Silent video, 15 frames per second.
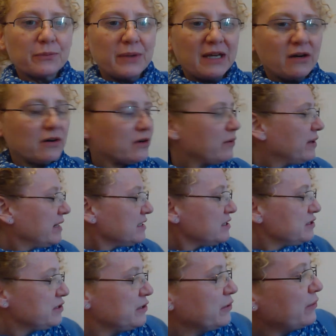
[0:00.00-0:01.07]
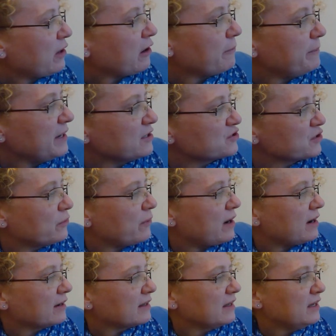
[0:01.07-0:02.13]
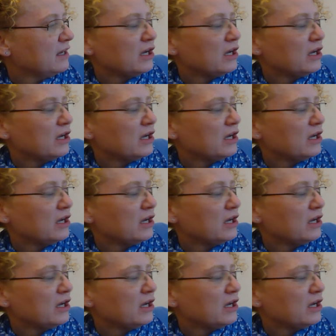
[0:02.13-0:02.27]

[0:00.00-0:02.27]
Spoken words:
we are going to do our picture walk